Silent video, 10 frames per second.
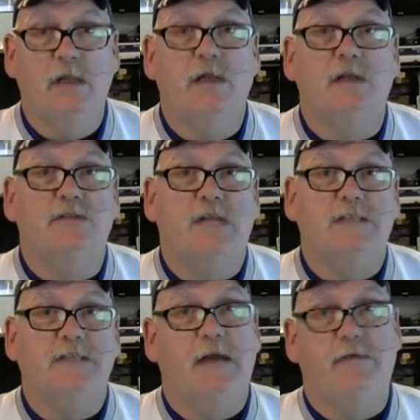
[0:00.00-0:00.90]
Stay
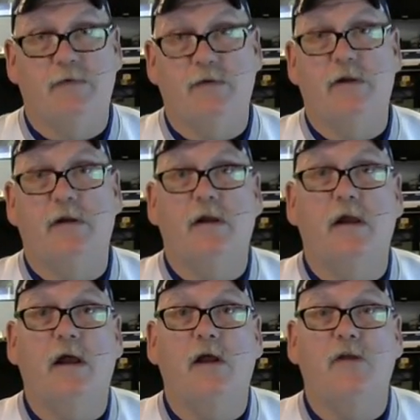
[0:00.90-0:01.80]
safe.
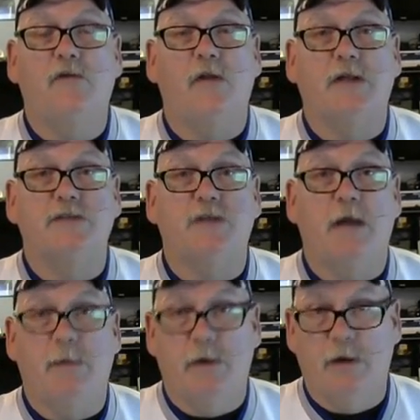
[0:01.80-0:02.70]
Until next
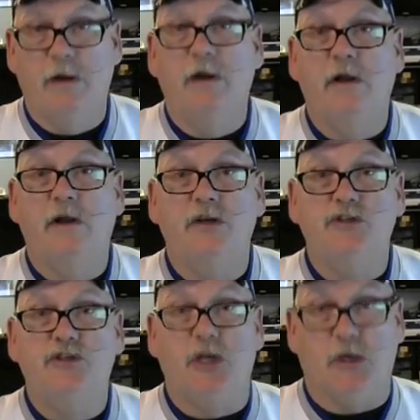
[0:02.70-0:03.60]
time,
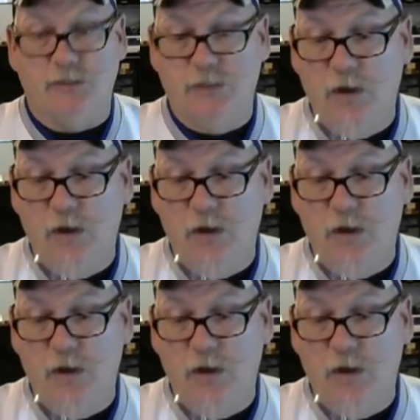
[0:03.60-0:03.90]
cheers.